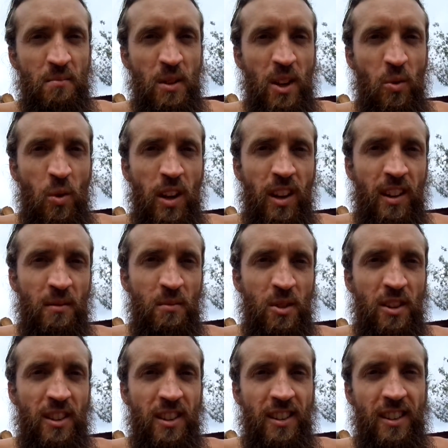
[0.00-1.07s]
week and
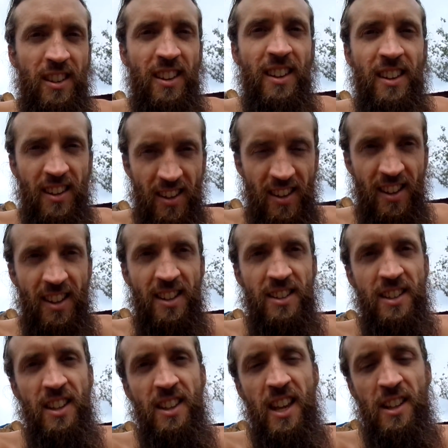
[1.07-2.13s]
month.
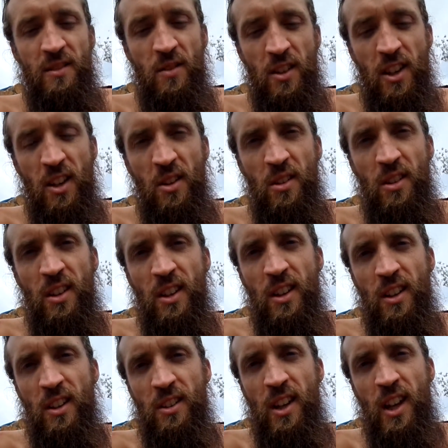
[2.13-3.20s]
See you next video.
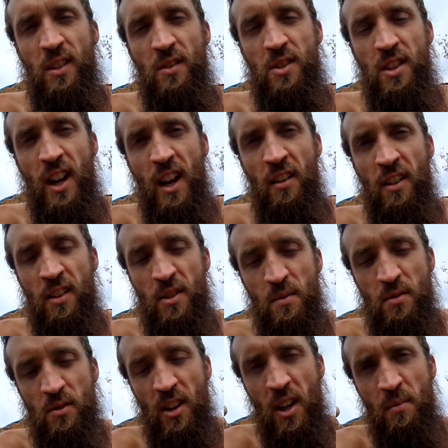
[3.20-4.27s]
Thanks for sharing,
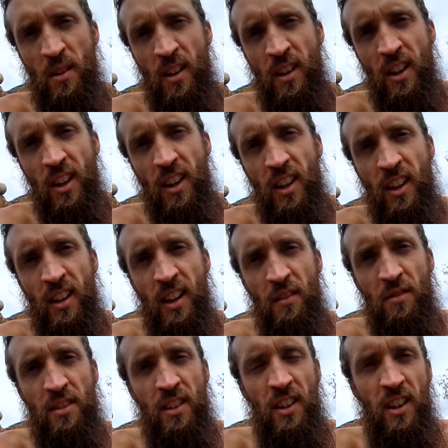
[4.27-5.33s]
subscribing and liking and
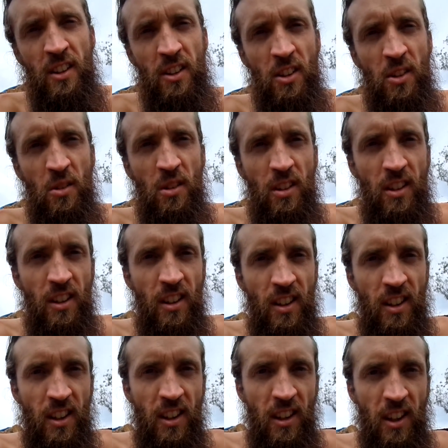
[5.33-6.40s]
everything that you do.
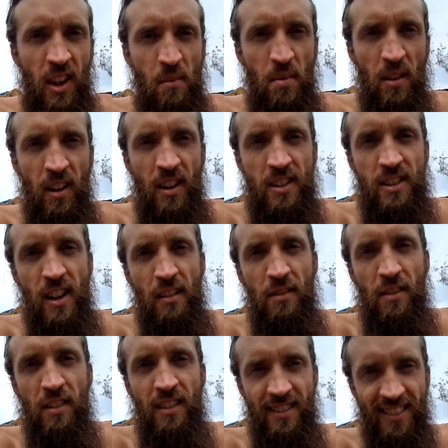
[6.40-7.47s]
Keep being
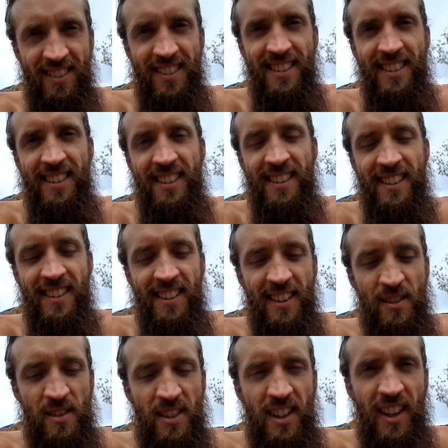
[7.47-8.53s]
yourself.
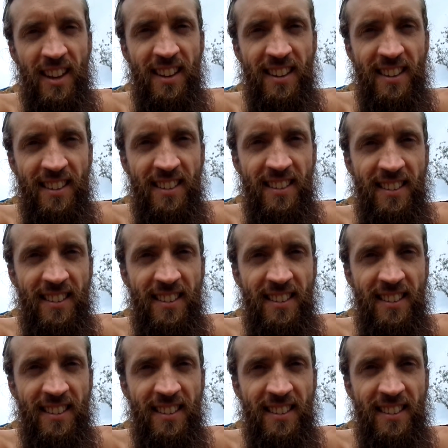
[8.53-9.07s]
See ya.